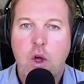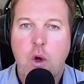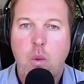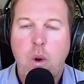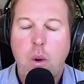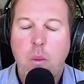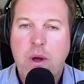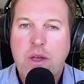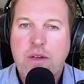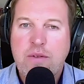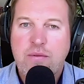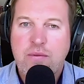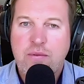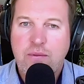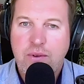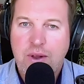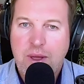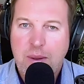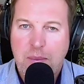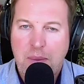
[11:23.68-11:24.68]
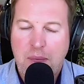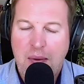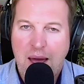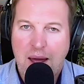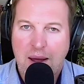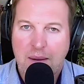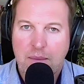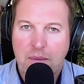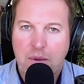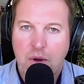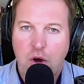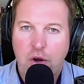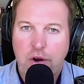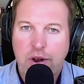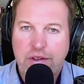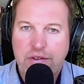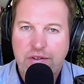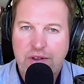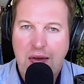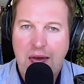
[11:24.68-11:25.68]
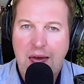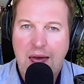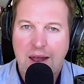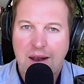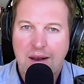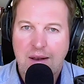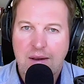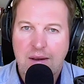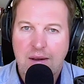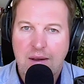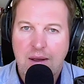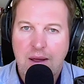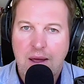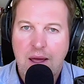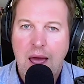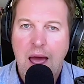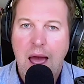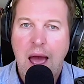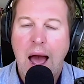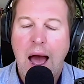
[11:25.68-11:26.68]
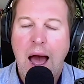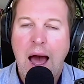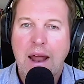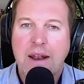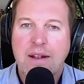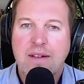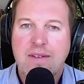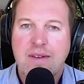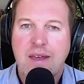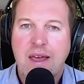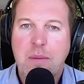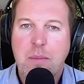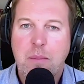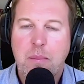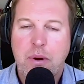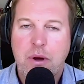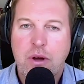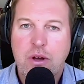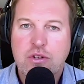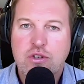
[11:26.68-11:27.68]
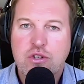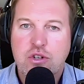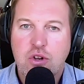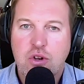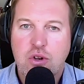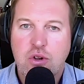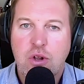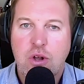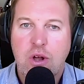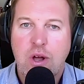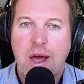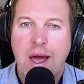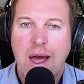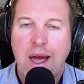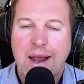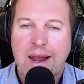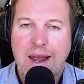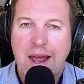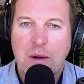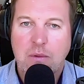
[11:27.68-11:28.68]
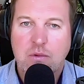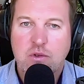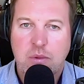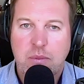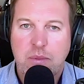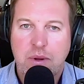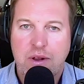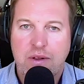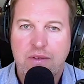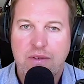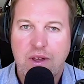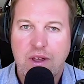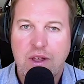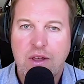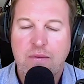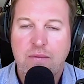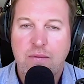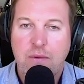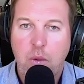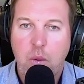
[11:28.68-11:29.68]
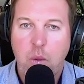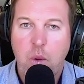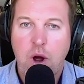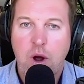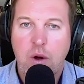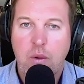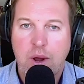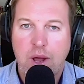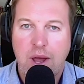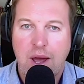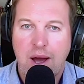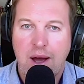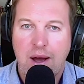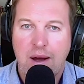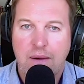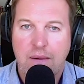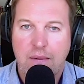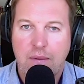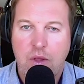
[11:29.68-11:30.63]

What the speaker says: When we flip that on its head and take personal accountability for where we are,